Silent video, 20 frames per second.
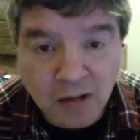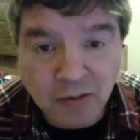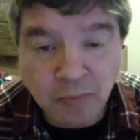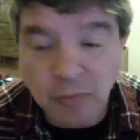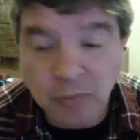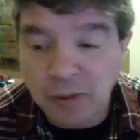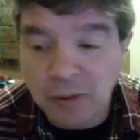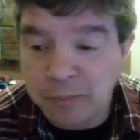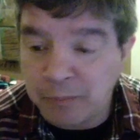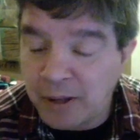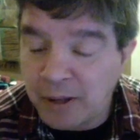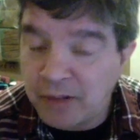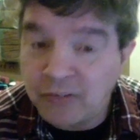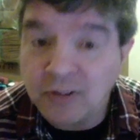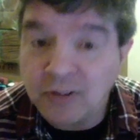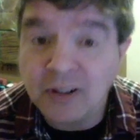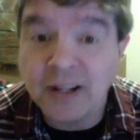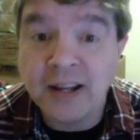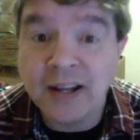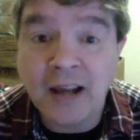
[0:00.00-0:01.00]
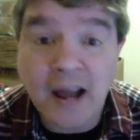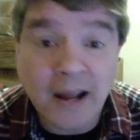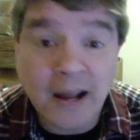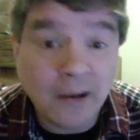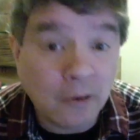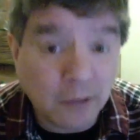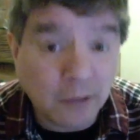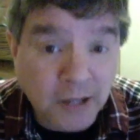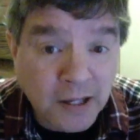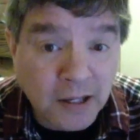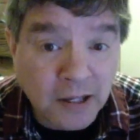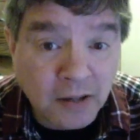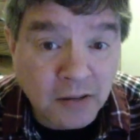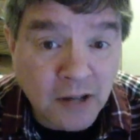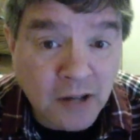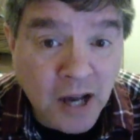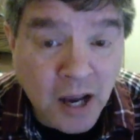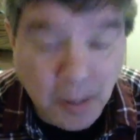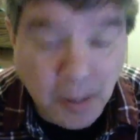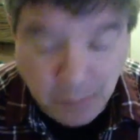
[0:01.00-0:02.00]
but basically I don't need the
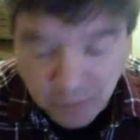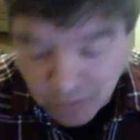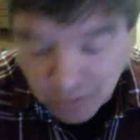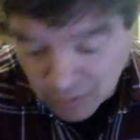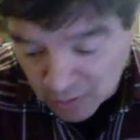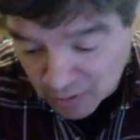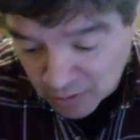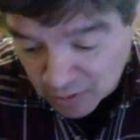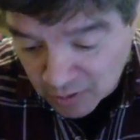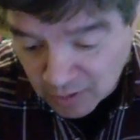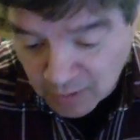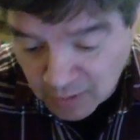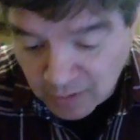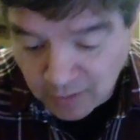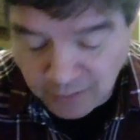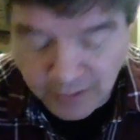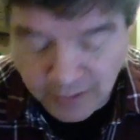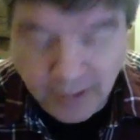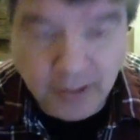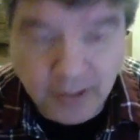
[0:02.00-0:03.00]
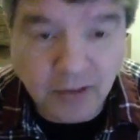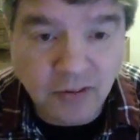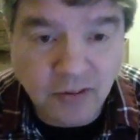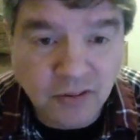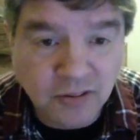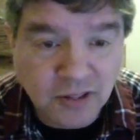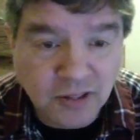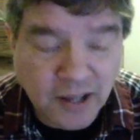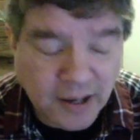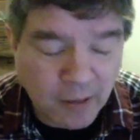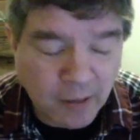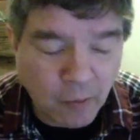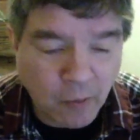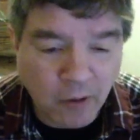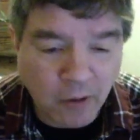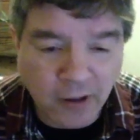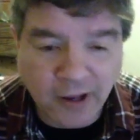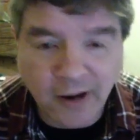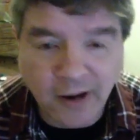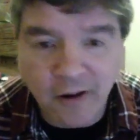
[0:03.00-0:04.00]
chimes. They can stay where
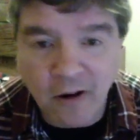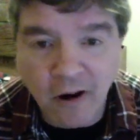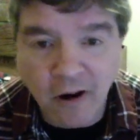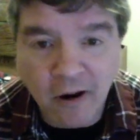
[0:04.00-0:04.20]
they are.